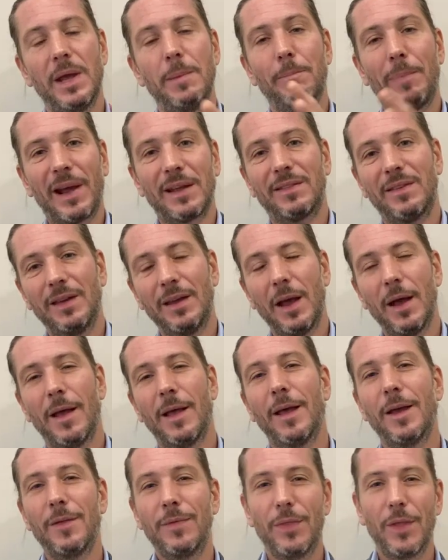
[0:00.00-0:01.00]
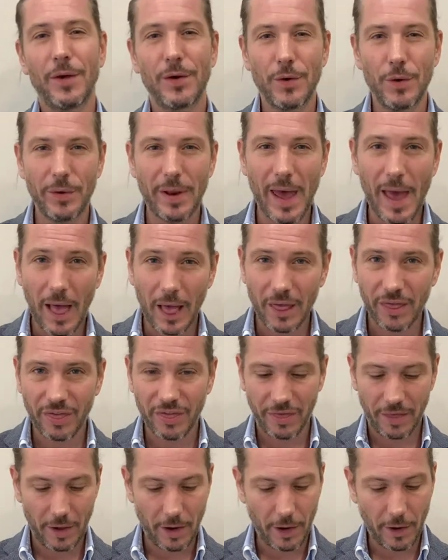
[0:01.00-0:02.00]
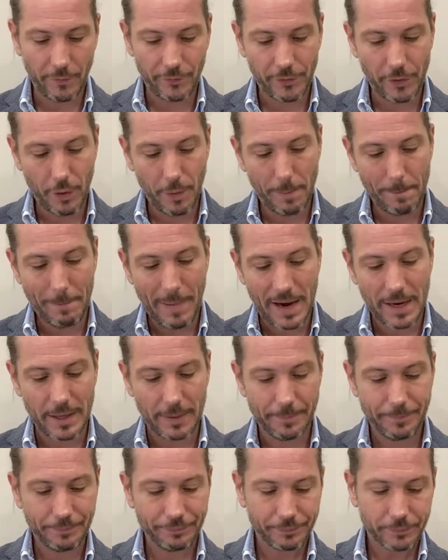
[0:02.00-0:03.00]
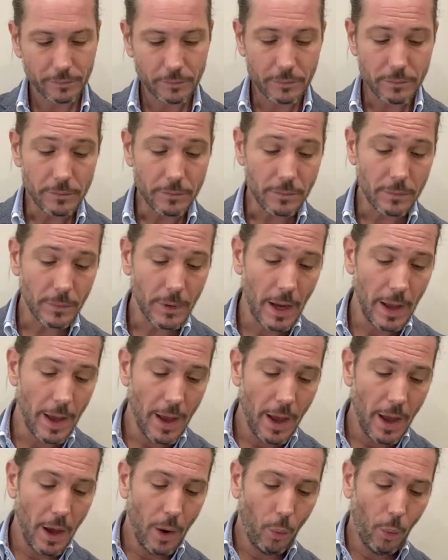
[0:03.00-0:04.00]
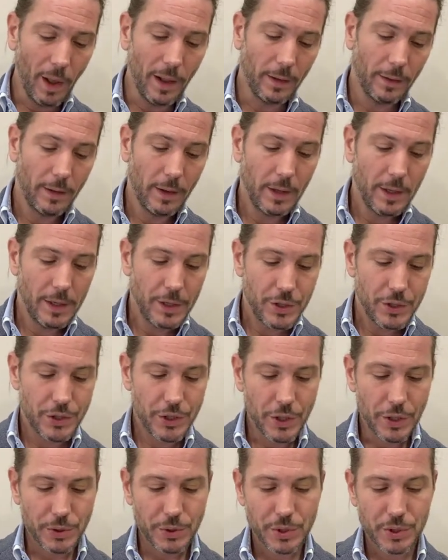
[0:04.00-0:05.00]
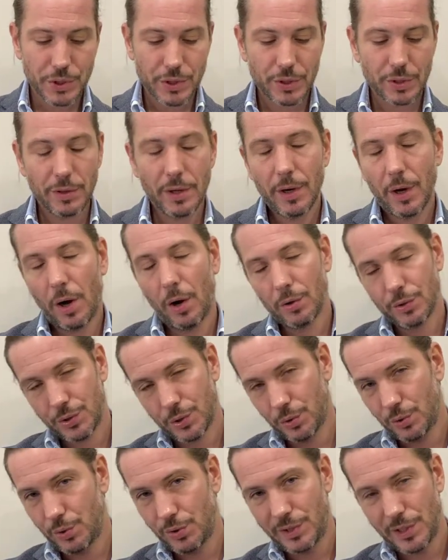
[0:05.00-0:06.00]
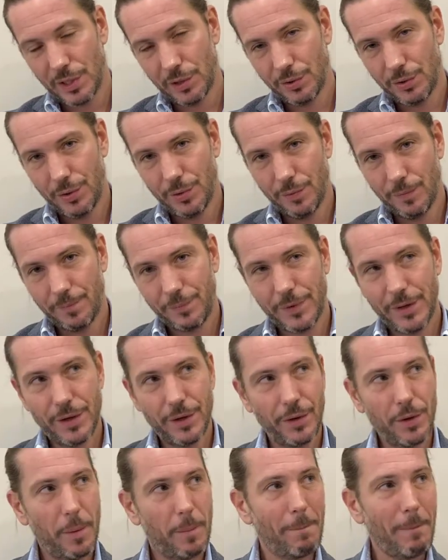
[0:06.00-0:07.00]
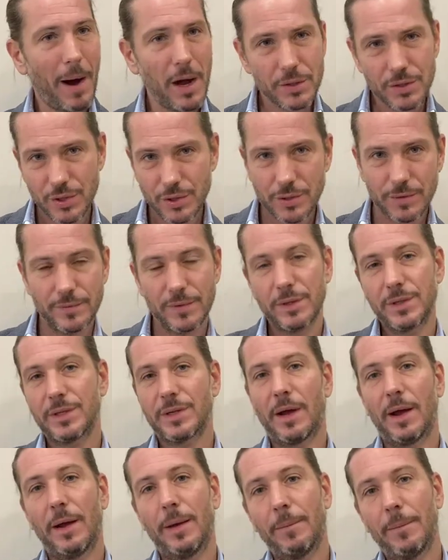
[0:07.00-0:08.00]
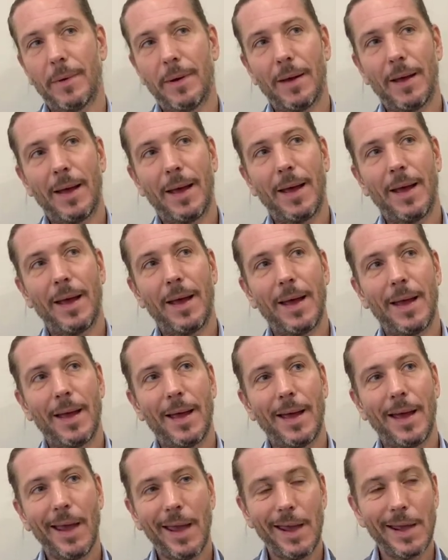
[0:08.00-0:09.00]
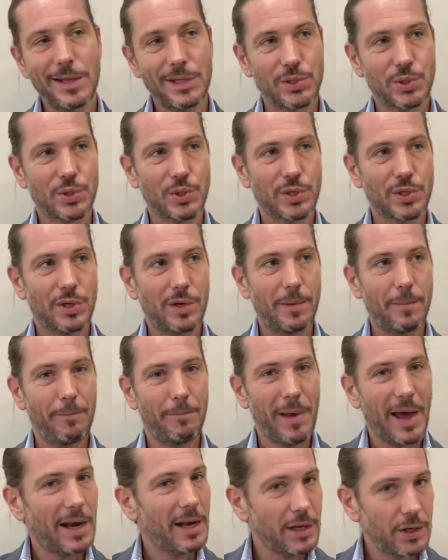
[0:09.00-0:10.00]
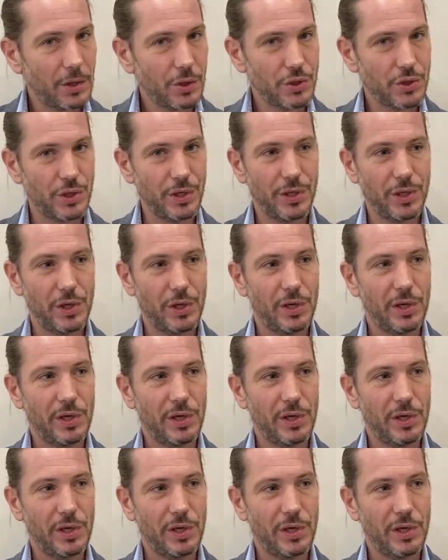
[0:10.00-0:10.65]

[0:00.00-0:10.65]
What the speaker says: impacting the good health of your body. Well, just also to tell you, you know, most of the time, hates, bad energy,